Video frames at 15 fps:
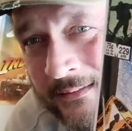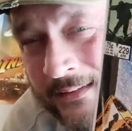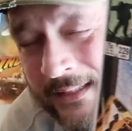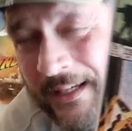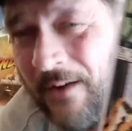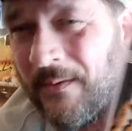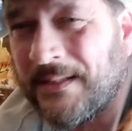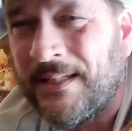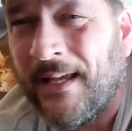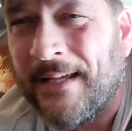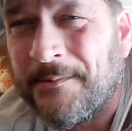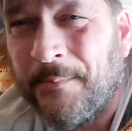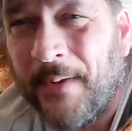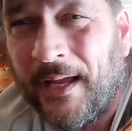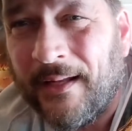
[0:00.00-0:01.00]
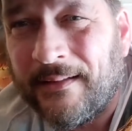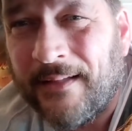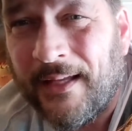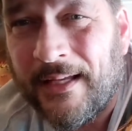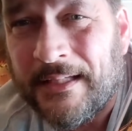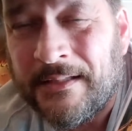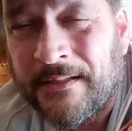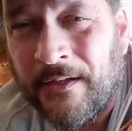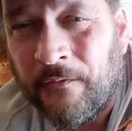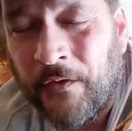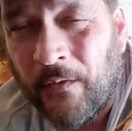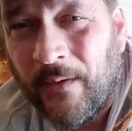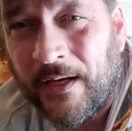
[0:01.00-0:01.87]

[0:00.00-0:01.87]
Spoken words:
he always has bad days. If you